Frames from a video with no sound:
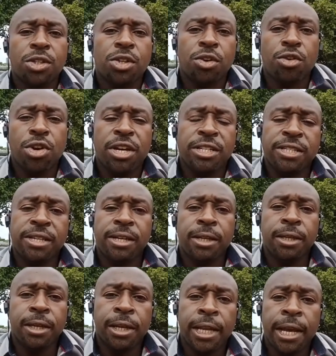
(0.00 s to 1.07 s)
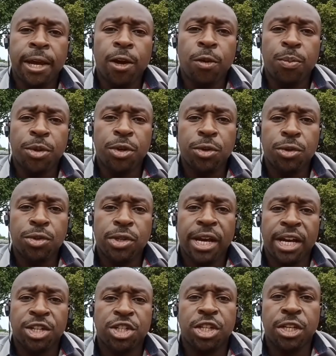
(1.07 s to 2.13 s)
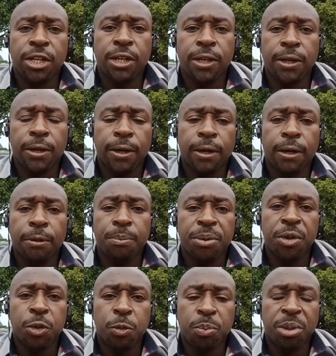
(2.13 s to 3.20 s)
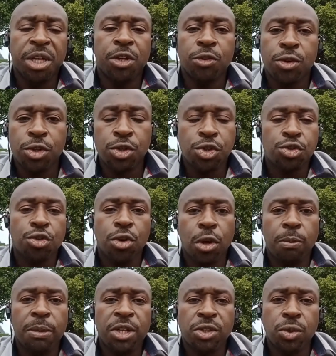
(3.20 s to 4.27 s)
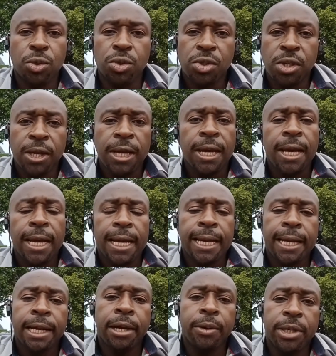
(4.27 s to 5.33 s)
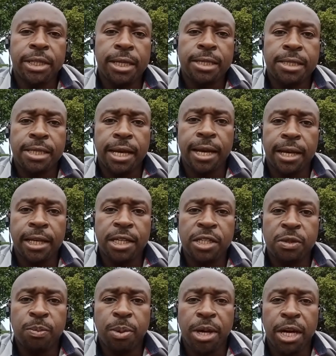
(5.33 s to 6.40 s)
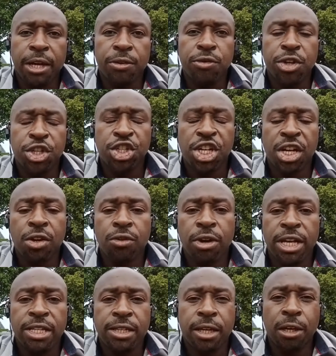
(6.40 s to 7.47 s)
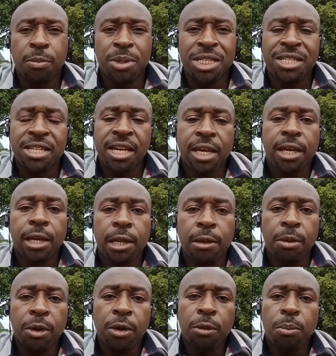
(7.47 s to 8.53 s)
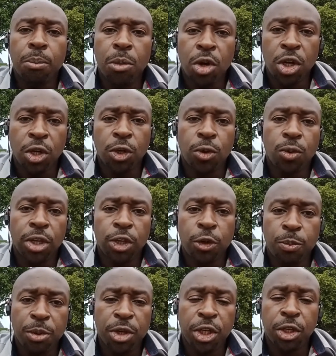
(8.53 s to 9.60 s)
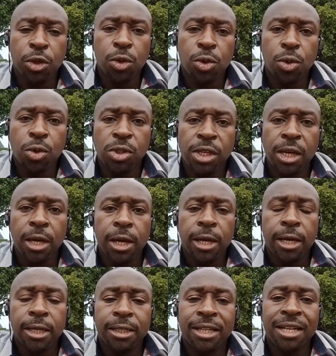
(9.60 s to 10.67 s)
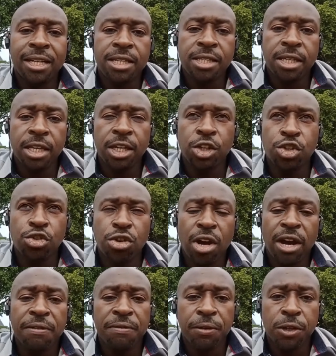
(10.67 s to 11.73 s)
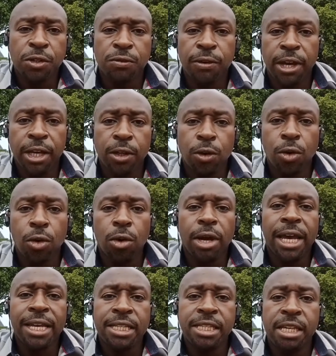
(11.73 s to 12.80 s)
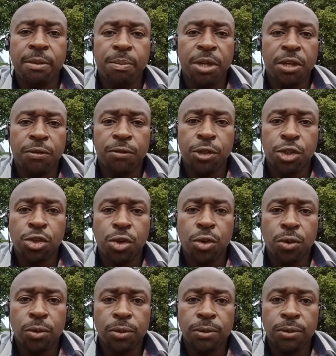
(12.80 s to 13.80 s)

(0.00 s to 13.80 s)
So creatine can help you to actually build bigger and stronger muscles, and how it does that is by regenerating a particular molecule in your body called adenosine triphosphate, or ATP for short.